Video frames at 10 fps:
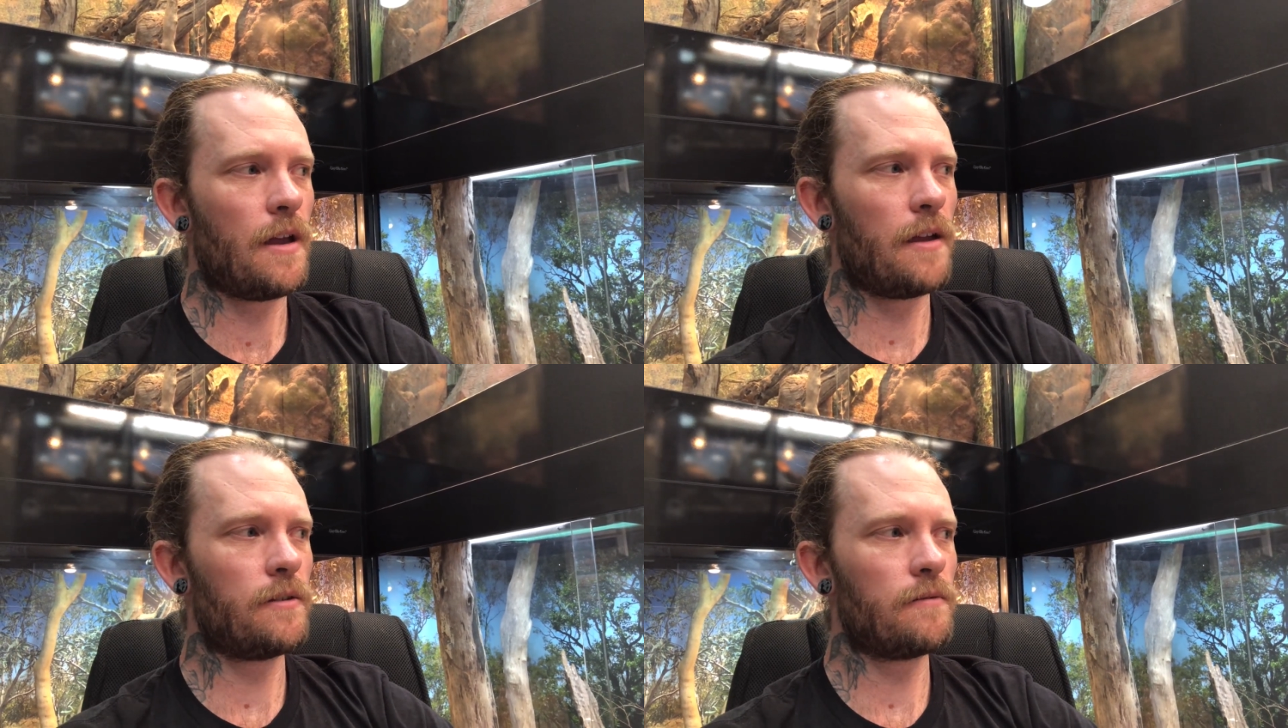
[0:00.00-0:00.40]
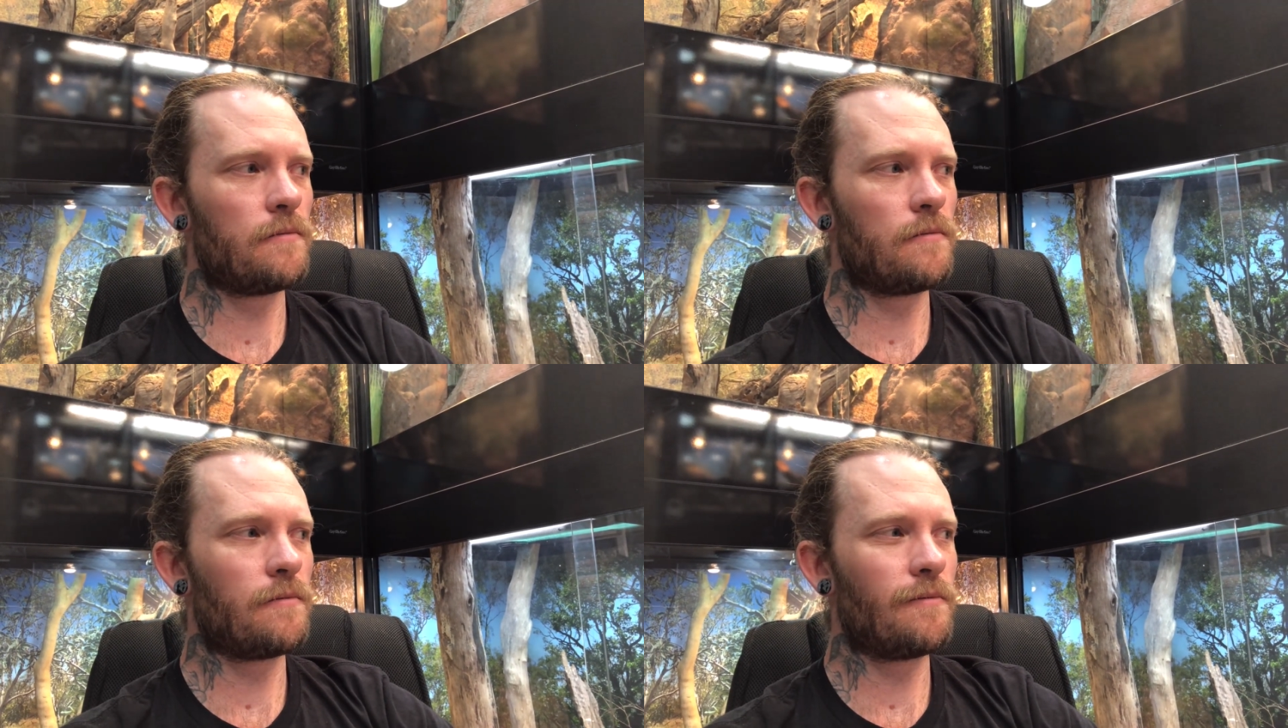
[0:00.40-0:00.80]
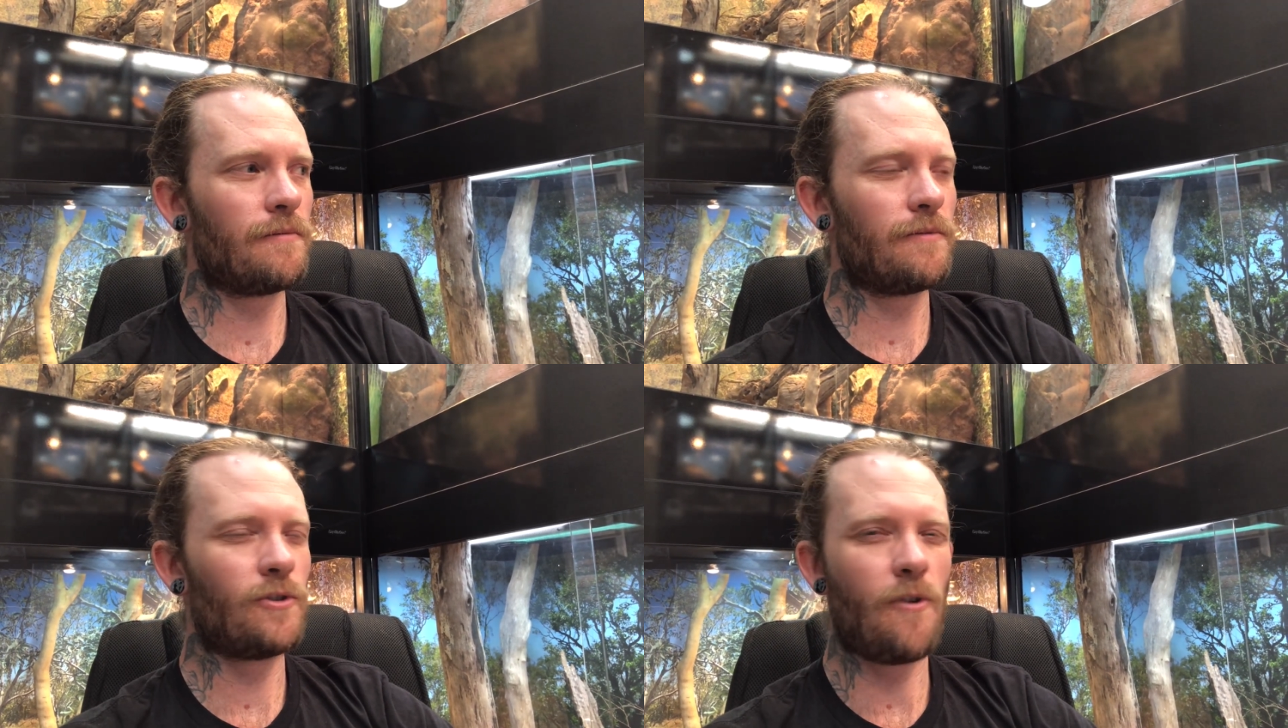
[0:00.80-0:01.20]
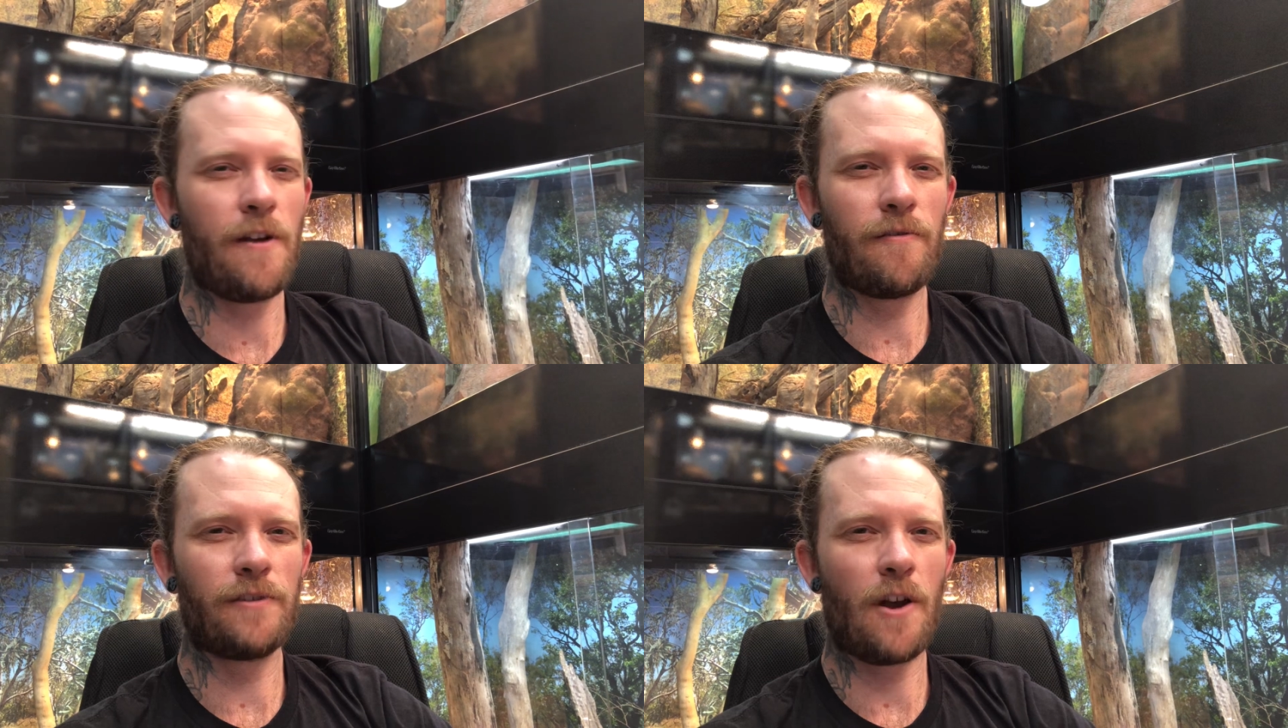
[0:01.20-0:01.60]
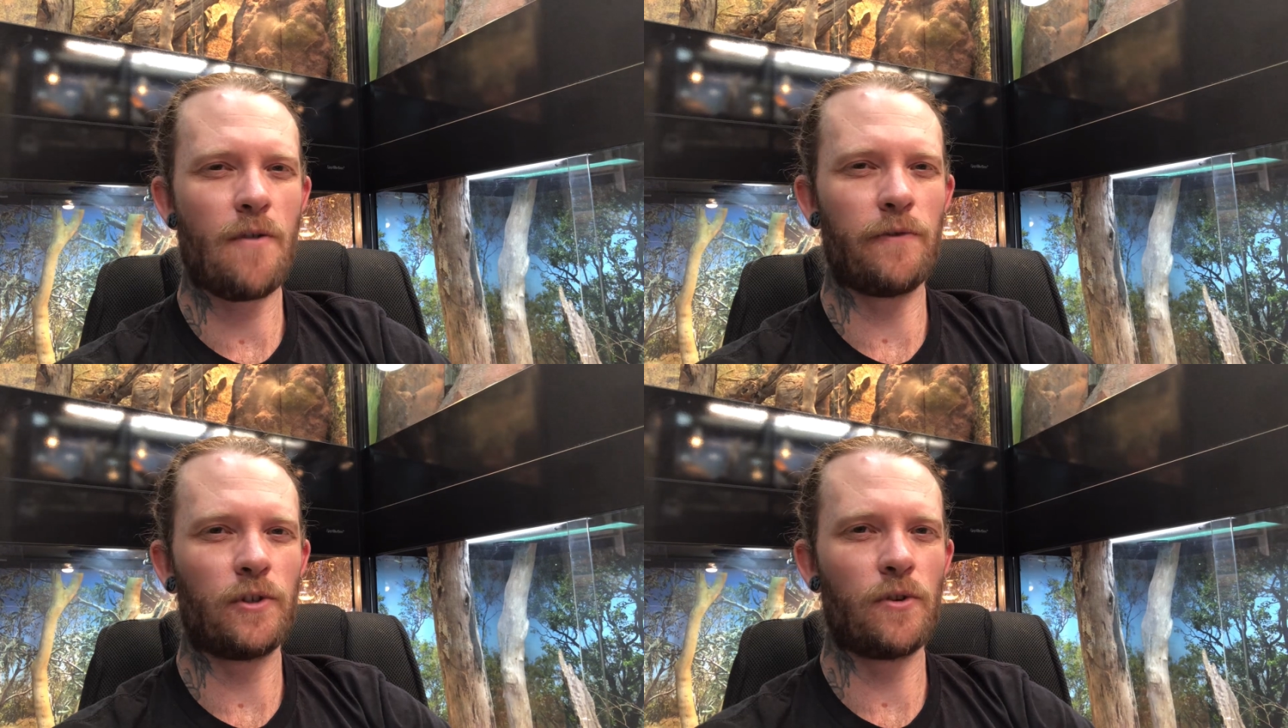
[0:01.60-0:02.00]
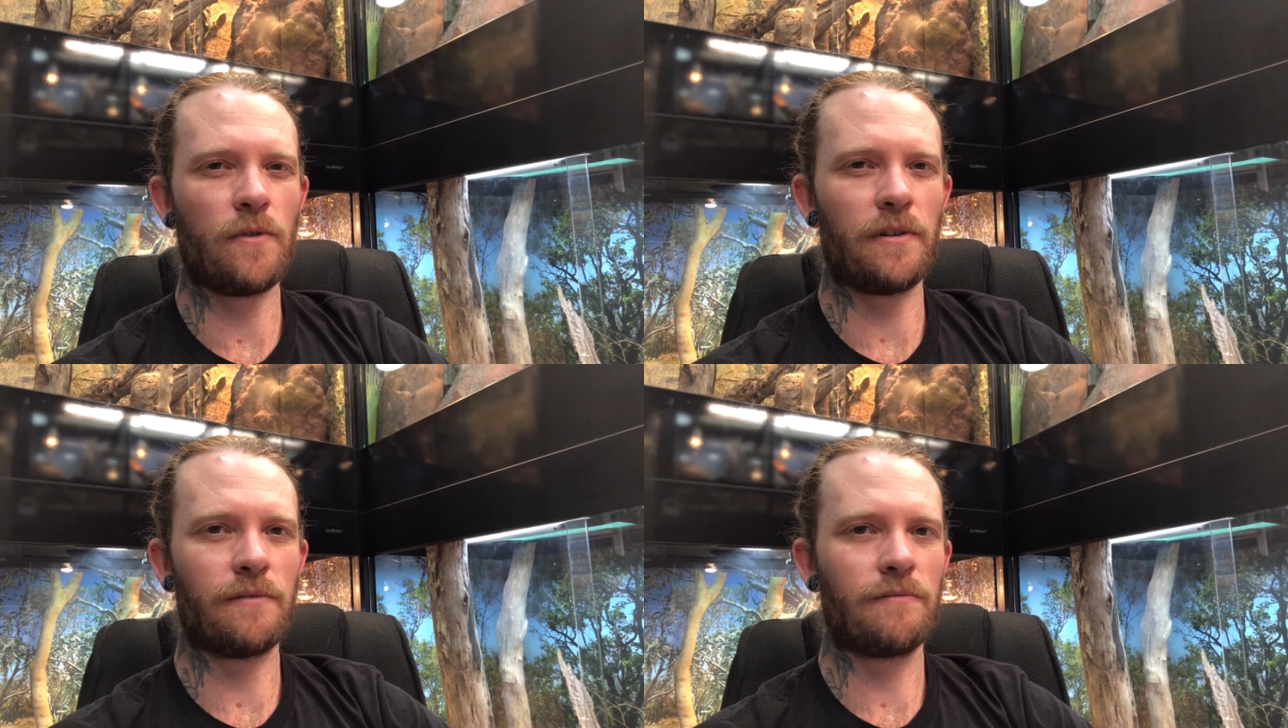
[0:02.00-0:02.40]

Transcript: and try not to overshoot it.